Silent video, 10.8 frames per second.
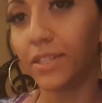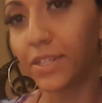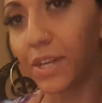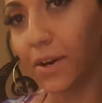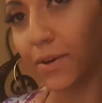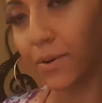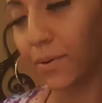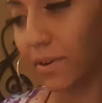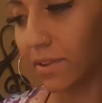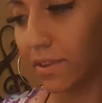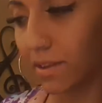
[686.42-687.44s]
So,
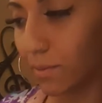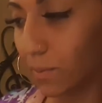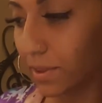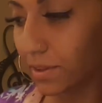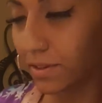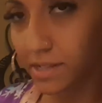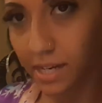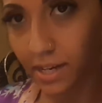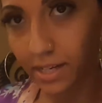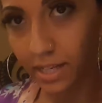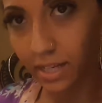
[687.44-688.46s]
with
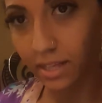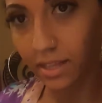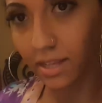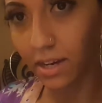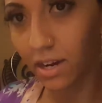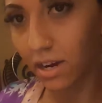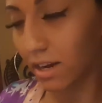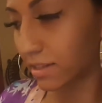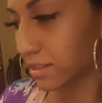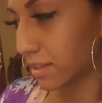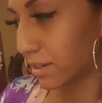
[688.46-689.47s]
Nucerity, there are
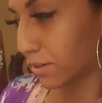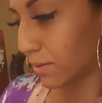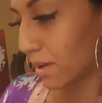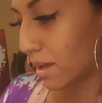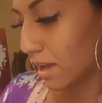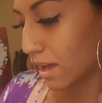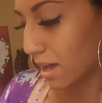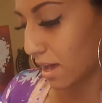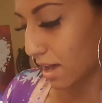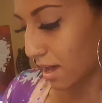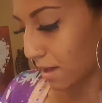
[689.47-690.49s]
also
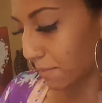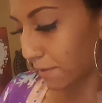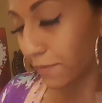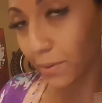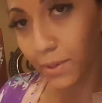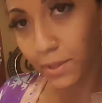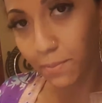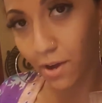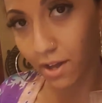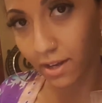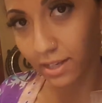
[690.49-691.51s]
um, a few other
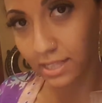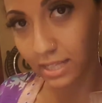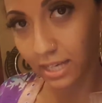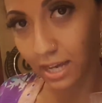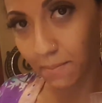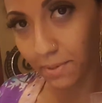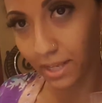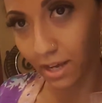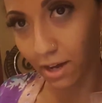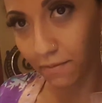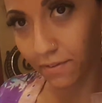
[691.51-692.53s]
products that the company
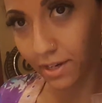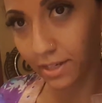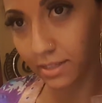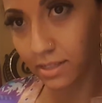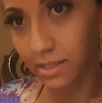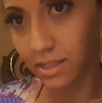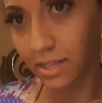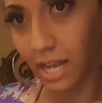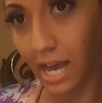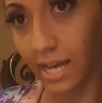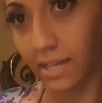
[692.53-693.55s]
offers and
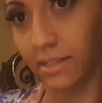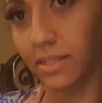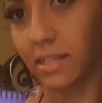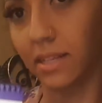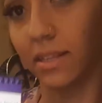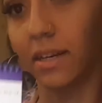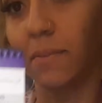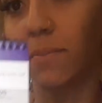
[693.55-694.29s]
has in their